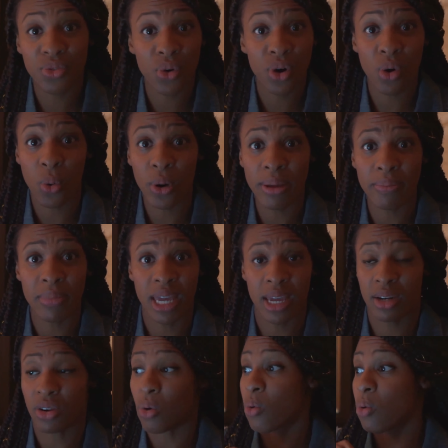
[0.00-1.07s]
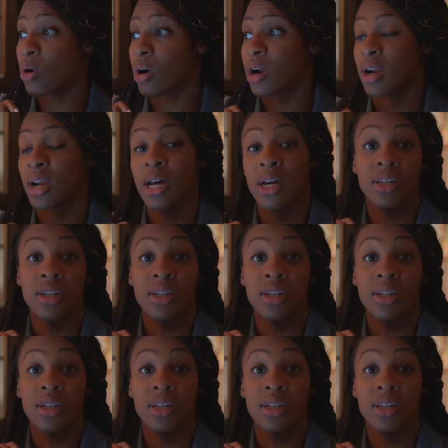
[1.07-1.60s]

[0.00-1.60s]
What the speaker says: for equipment or,